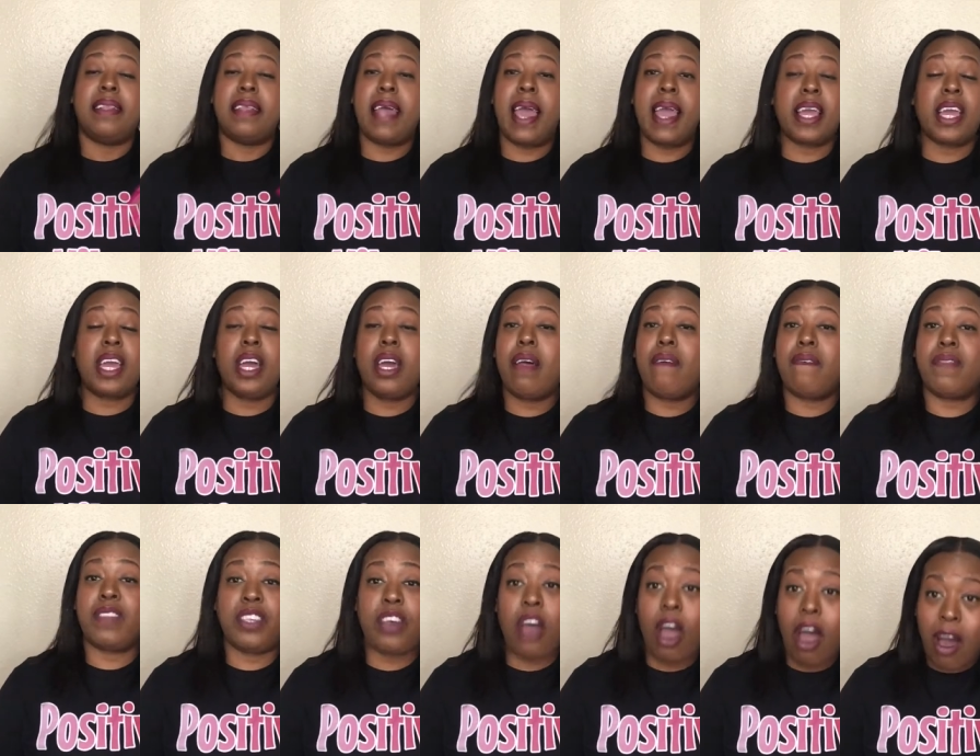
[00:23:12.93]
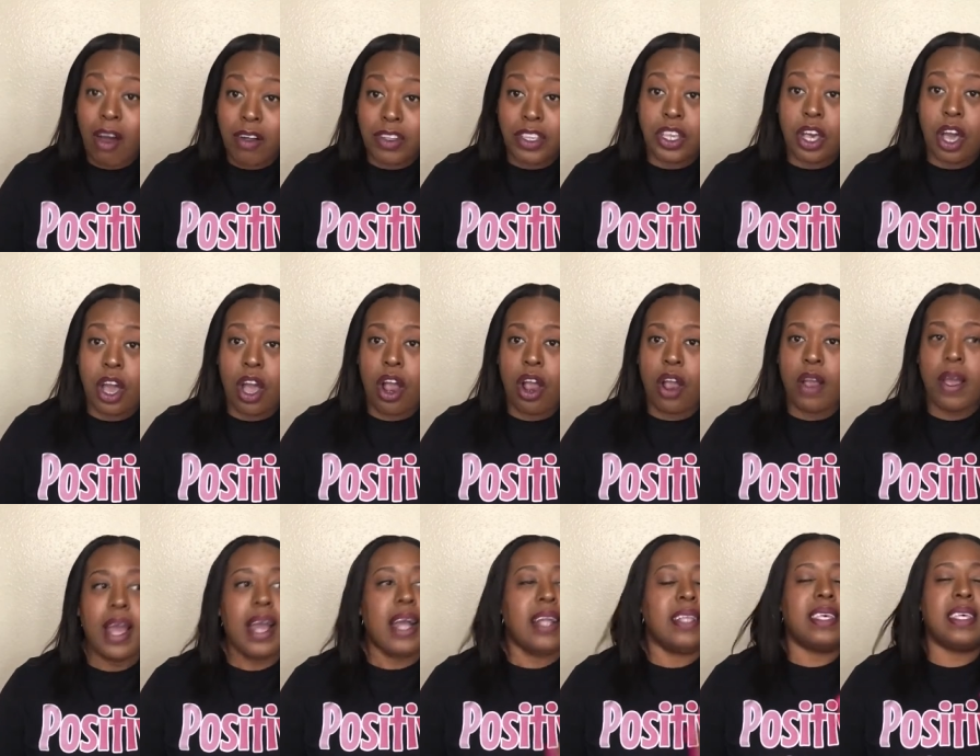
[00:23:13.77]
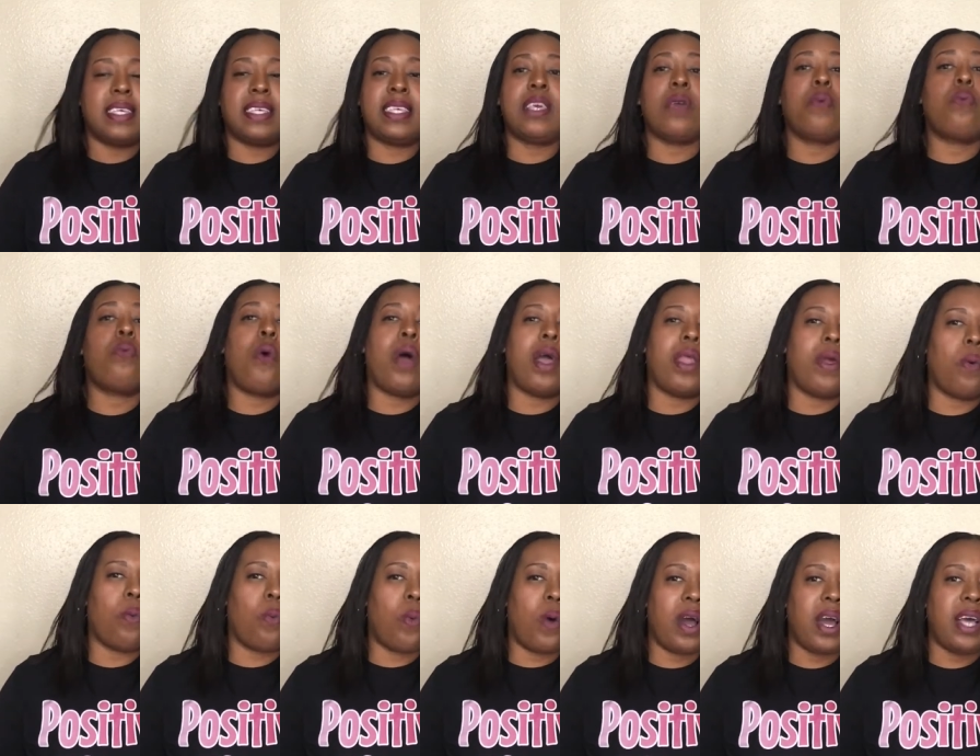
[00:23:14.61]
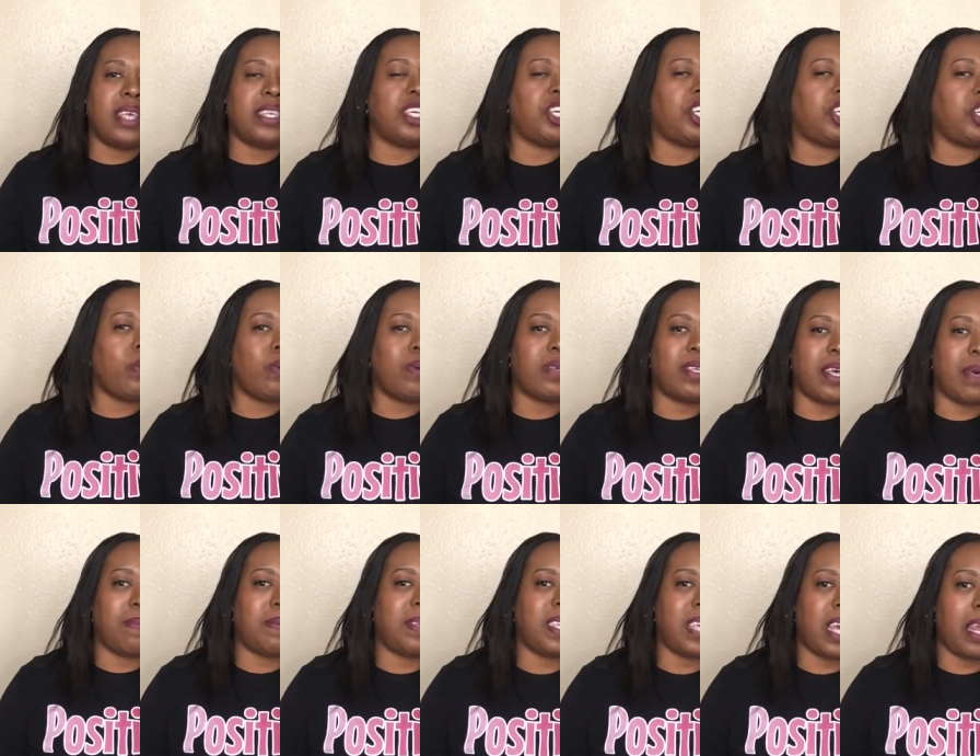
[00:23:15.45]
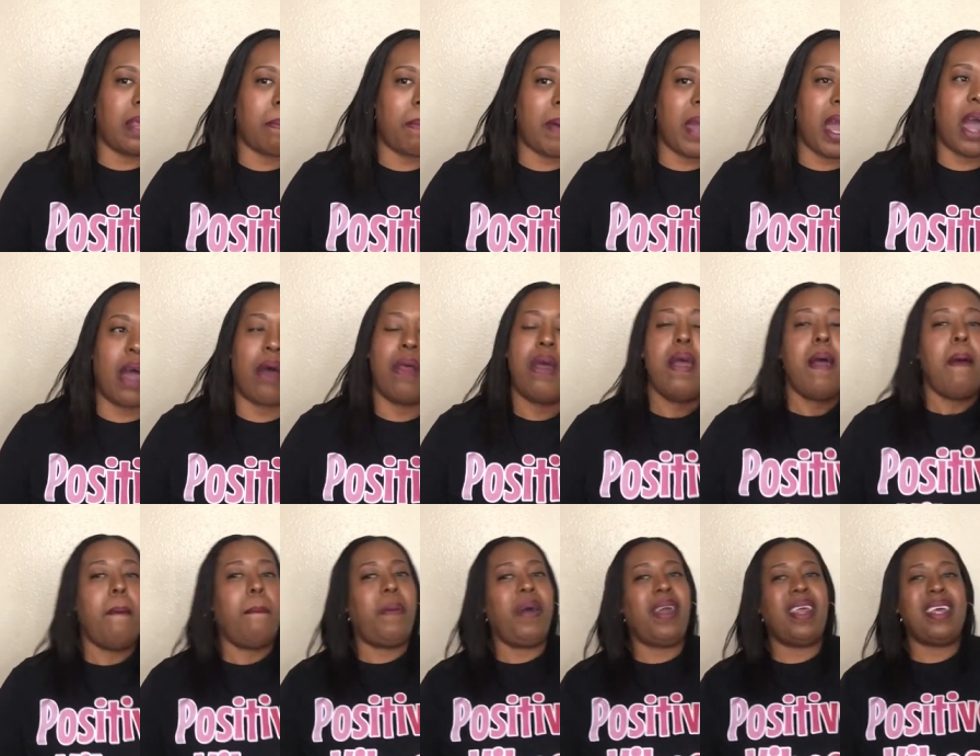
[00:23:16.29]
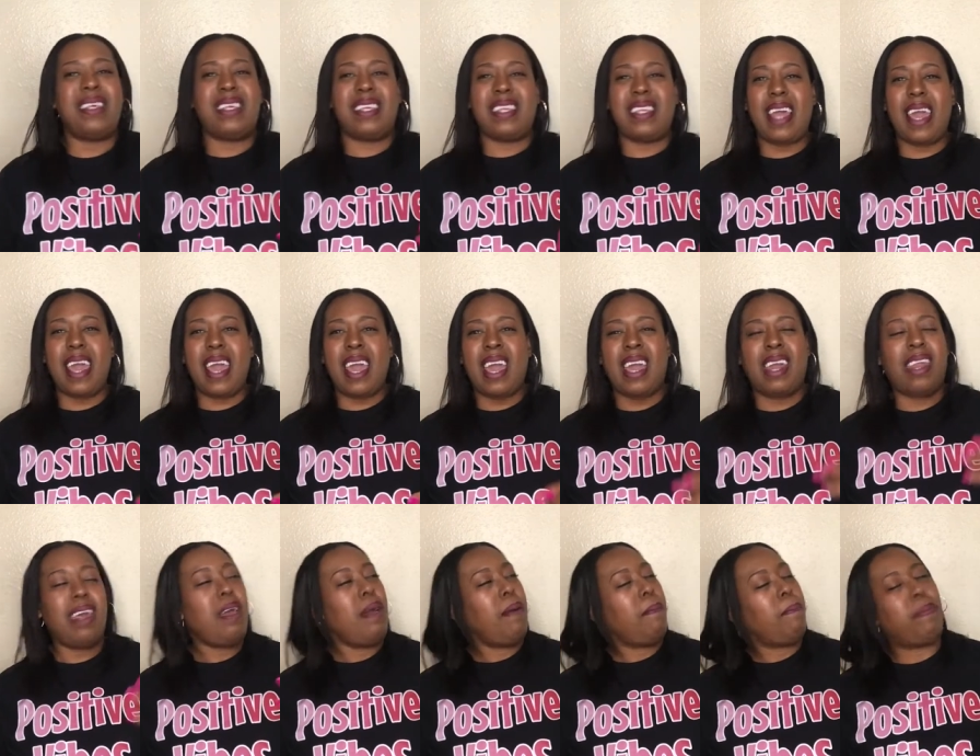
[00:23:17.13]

they could have talked to her to see what it was that she was upset about but instead